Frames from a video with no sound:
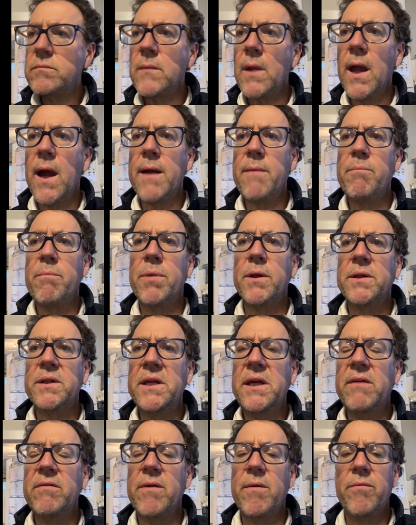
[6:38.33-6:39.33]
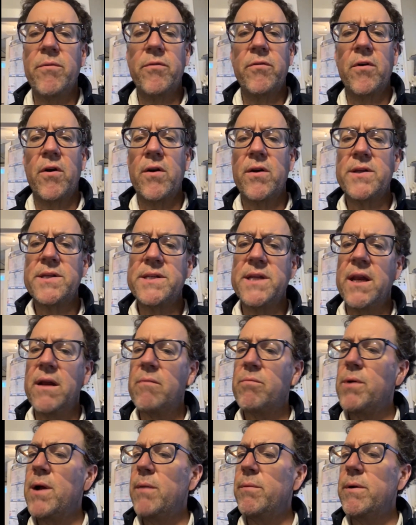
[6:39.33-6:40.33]
I believe I'm sort of sitting
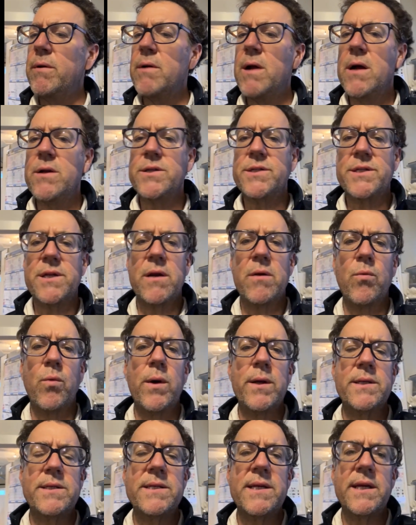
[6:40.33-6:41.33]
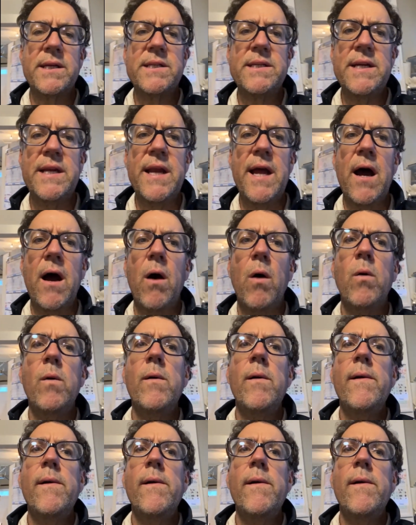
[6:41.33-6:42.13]
probably around just under 160 now.